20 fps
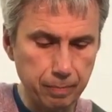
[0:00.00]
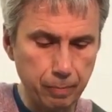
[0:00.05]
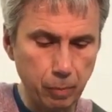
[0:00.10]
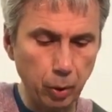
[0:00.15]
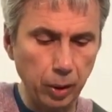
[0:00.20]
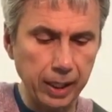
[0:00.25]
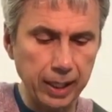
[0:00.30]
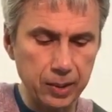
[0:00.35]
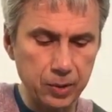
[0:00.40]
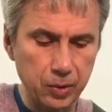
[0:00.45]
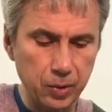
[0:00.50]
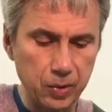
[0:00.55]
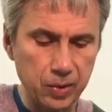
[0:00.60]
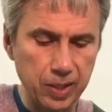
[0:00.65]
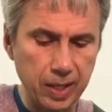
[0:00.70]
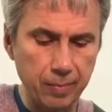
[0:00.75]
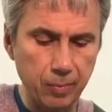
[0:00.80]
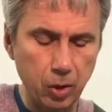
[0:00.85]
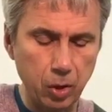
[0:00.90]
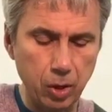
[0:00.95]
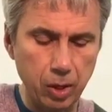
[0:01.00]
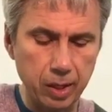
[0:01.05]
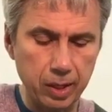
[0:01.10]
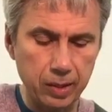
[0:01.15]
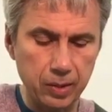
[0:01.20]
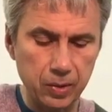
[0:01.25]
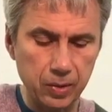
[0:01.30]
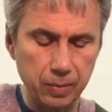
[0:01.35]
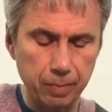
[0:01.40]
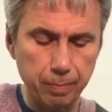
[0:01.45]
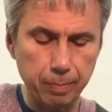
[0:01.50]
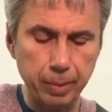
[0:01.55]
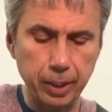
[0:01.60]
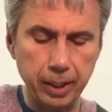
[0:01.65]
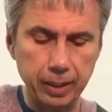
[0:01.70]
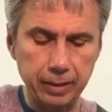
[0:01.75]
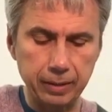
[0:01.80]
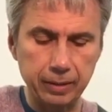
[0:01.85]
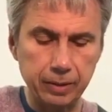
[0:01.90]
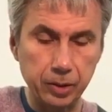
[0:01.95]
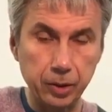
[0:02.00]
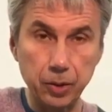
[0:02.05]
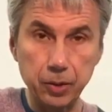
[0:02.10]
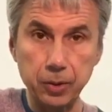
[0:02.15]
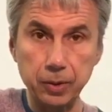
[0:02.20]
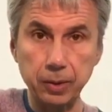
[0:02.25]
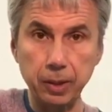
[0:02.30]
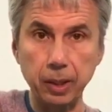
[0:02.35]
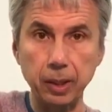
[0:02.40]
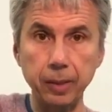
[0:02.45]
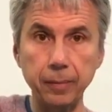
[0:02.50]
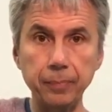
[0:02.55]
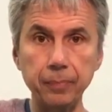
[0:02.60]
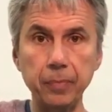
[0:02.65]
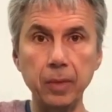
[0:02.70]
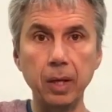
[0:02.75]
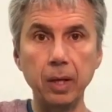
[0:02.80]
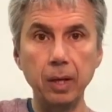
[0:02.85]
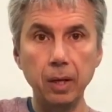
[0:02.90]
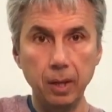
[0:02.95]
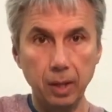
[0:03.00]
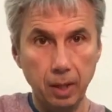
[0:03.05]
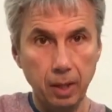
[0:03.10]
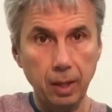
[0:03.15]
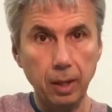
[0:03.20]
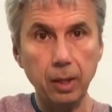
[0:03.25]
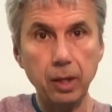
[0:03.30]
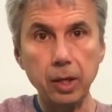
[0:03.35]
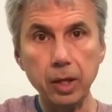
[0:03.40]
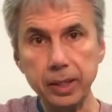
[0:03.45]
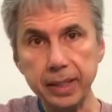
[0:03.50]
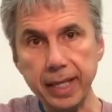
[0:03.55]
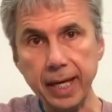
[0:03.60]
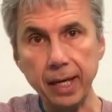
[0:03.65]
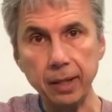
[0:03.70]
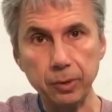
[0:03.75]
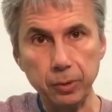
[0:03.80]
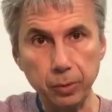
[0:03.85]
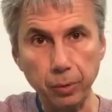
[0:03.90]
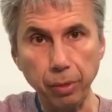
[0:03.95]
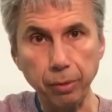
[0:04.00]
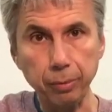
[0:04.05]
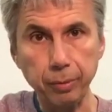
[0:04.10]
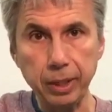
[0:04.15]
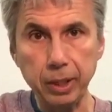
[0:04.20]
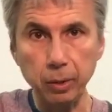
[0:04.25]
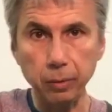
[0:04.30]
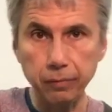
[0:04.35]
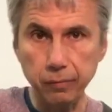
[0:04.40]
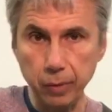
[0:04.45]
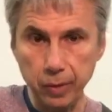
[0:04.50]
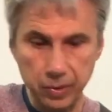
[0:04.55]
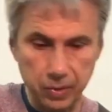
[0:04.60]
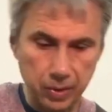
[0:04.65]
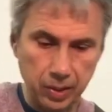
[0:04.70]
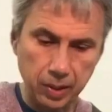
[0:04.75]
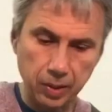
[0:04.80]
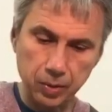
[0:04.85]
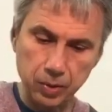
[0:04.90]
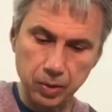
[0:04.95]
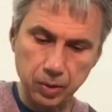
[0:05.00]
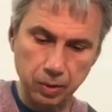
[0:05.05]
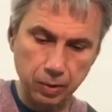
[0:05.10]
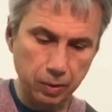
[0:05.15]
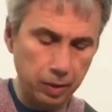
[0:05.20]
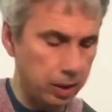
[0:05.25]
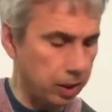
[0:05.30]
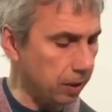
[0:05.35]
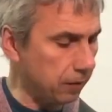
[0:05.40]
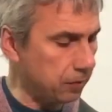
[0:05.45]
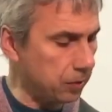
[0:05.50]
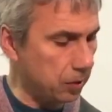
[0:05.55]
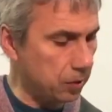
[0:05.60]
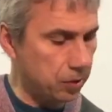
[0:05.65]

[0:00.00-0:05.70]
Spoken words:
more or less the same chords, but just cut down to three note voicings. So it gives